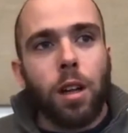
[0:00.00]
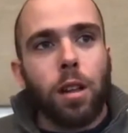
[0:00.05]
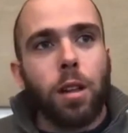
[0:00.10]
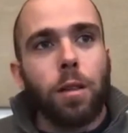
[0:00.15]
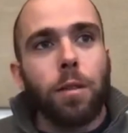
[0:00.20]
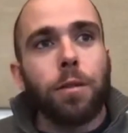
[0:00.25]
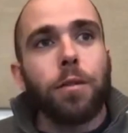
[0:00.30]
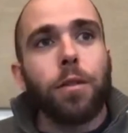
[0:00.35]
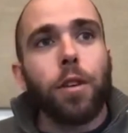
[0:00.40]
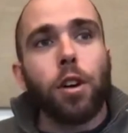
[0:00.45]

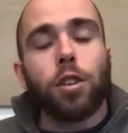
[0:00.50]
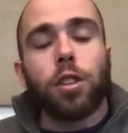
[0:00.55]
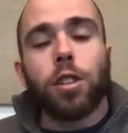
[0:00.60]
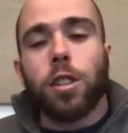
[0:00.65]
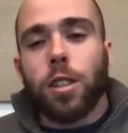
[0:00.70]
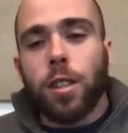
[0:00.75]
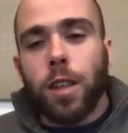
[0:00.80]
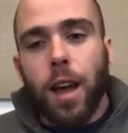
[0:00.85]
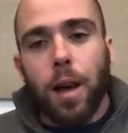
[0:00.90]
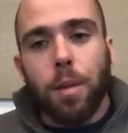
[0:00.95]
the first
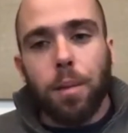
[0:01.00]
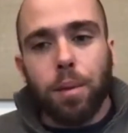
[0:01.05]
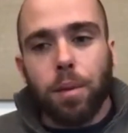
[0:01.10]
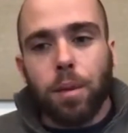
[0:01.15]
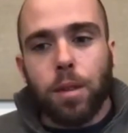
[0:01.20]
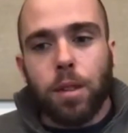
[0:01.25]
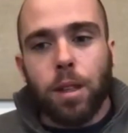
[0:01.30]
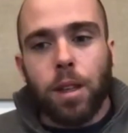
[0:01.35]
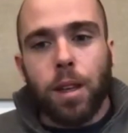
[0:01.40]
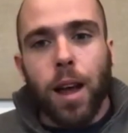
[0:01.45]
step
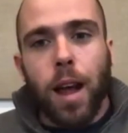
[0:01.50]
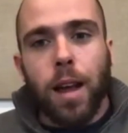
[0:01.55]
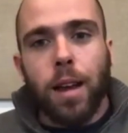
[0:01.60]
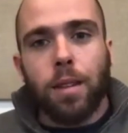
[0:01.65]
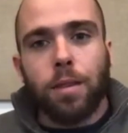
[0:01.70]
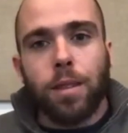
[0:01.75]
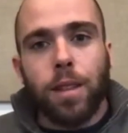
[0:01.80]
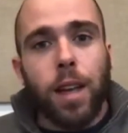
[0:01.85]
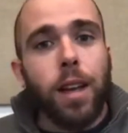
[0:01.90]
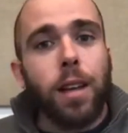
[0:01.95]
to kind
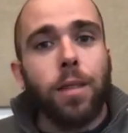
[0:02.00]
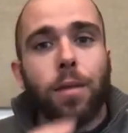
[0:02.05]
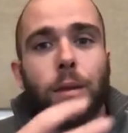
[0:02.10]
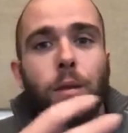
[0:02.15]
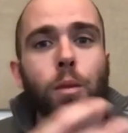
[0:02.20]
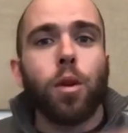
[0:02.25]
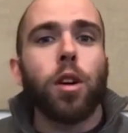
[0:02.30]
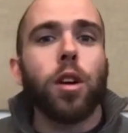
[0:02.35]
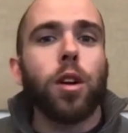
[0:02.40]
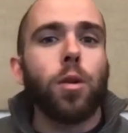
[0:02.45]
of take from
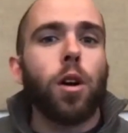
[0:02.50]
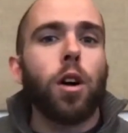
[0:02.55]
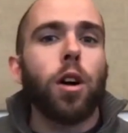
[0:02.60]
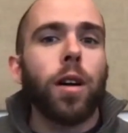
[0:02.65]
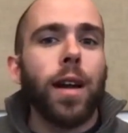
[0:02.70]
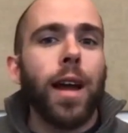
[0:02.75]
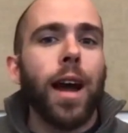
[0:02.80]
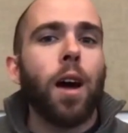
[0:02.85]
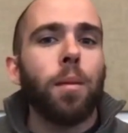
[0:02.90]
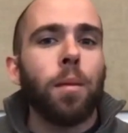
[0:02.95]
where you are
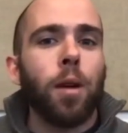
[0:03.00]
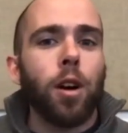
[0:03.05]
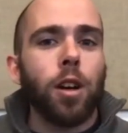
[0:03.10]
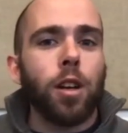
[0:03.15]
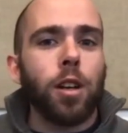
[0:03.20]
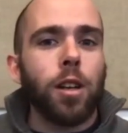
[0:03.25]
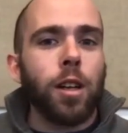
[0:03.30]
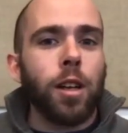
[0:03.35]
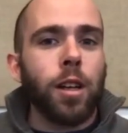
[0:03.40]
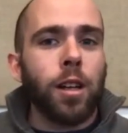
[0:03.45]
now
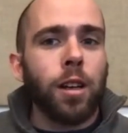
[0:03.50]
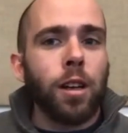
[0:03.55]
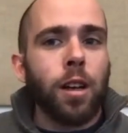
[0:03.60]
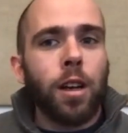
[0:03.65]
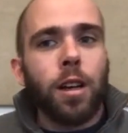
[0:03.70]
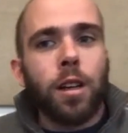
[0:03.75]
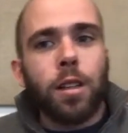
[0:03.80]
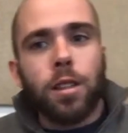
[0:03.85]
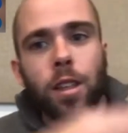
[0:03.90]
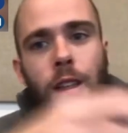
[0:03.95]

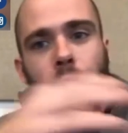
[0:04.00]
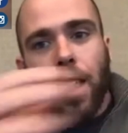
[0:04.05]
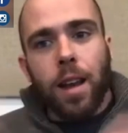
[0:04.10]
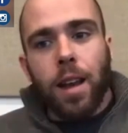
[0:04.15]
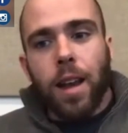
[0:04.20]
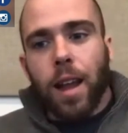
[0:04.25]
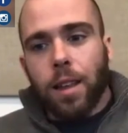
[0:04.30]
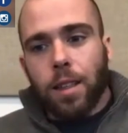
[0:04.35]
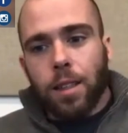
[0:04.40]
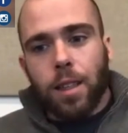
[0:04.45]
marketing to that
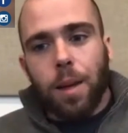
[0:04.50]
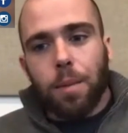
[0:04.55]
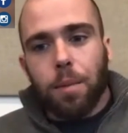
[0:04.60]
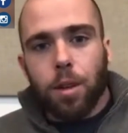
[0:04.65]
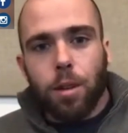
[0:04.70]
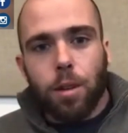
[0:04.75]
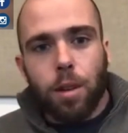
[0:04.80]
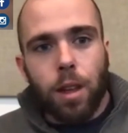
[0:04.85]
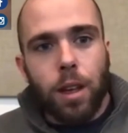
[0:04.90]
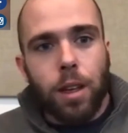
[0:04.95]
next step?
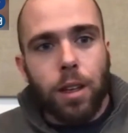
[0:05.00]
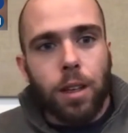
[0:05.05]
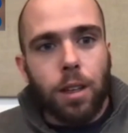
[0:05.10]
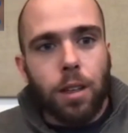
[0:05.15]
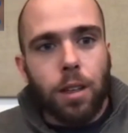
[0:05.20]
Do you think?